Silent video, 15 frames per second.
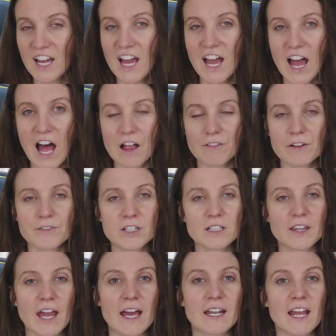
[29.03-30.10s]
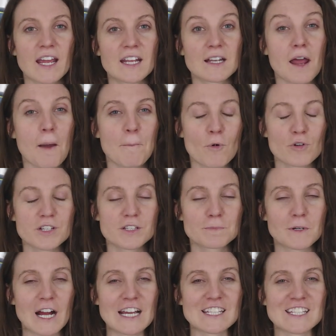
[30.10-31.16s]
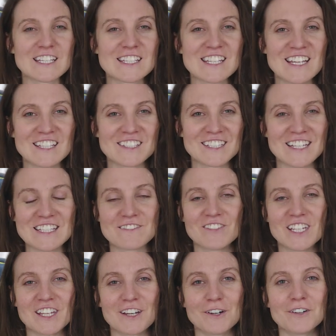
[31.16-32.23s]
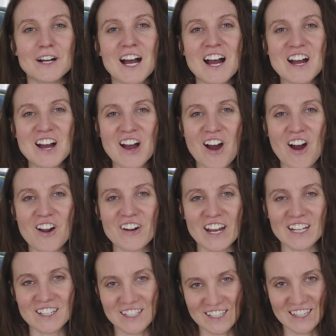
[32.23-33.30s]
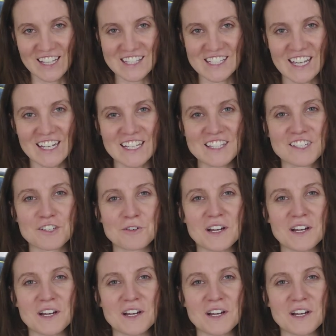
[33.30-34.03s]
I'll reveal that and more surprises in today's video. All right, let's get into it.